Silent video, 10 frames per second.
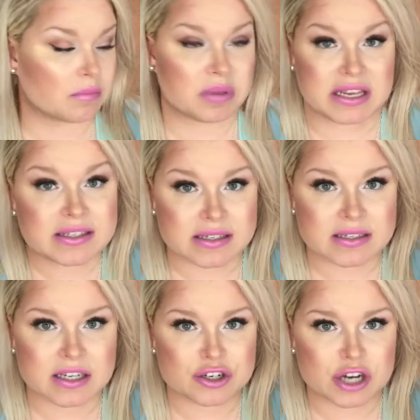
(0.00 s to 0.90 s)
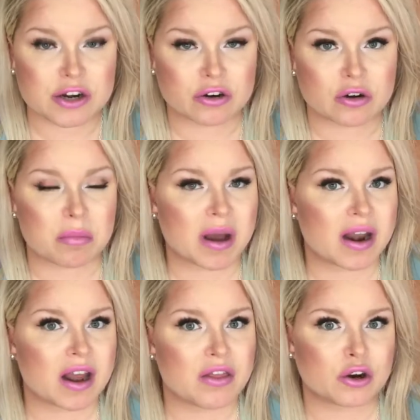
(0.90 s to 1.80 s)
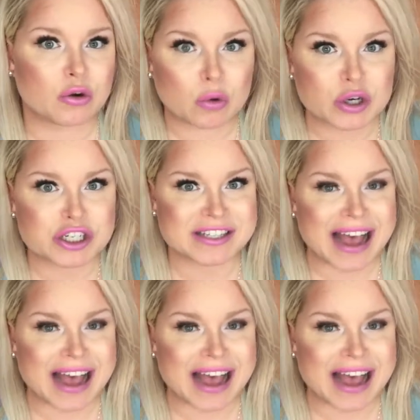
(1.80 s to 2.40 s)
pieces in general, but they're gorgeous